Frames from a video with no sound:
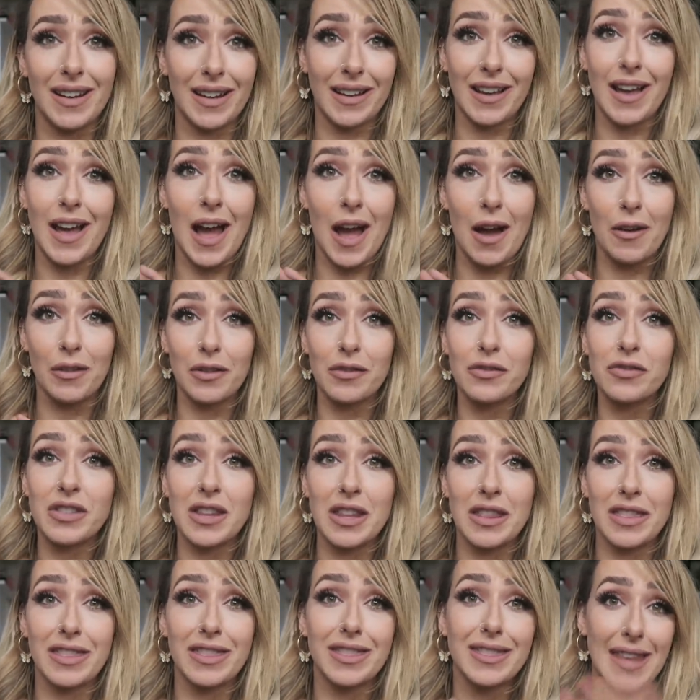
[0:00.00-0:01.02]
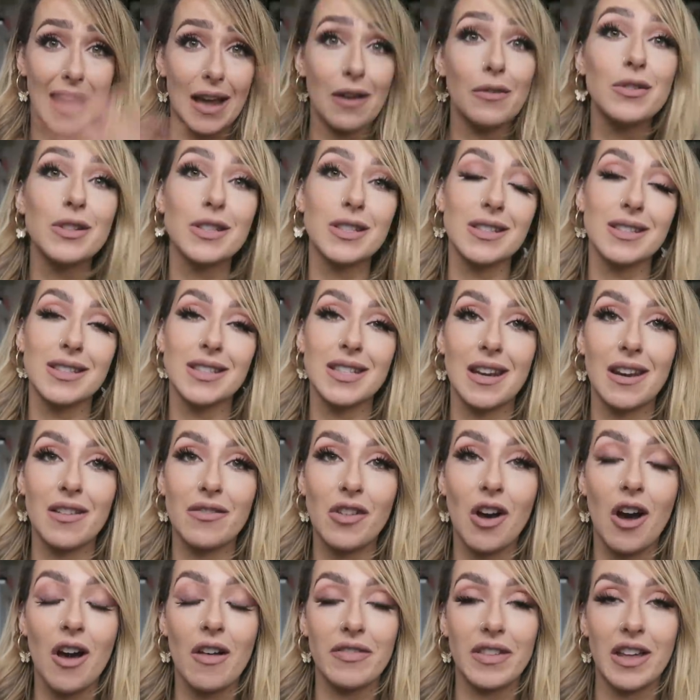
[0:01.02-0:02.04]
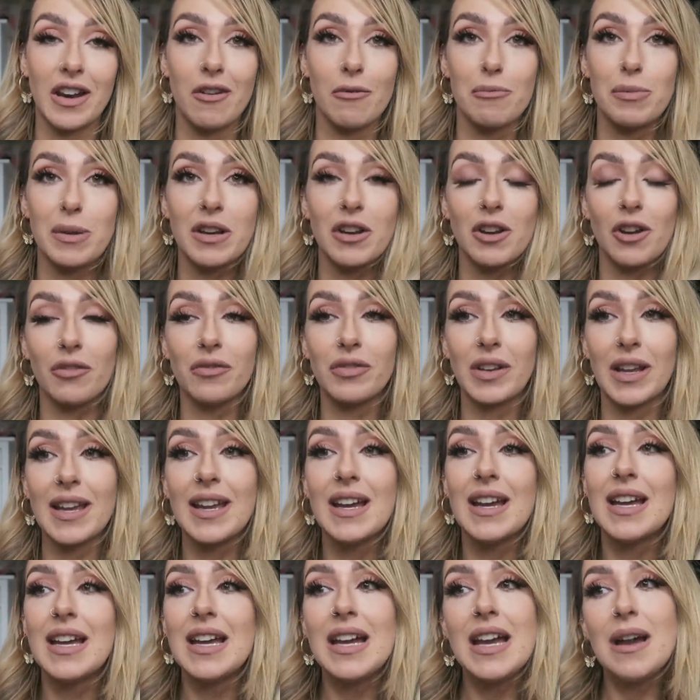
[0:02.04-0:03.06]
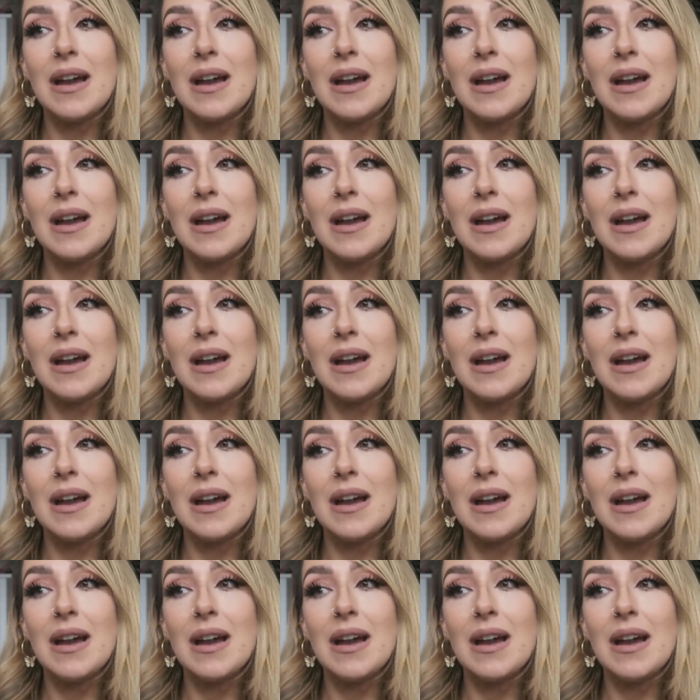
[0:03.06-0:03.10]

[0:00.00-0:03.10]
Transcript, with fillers: like out of the thousands that I've gotten that have been lovely.